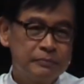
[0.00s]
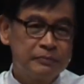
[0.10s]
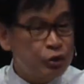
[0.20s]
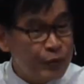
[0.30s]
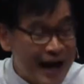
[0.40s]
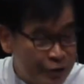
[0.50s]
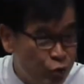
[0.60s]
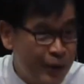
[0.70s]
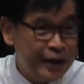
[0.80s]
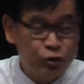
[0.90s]
That's why I do
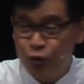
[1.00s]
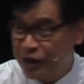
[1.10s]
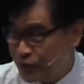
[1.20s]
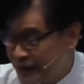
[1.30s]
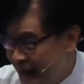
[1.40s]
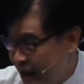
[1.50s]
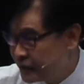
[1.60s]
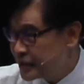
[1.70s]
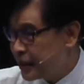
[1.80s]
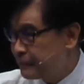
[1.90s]
what I do. That's why the
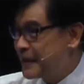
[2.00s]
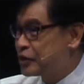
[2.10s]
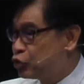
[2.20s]
elders and the pastors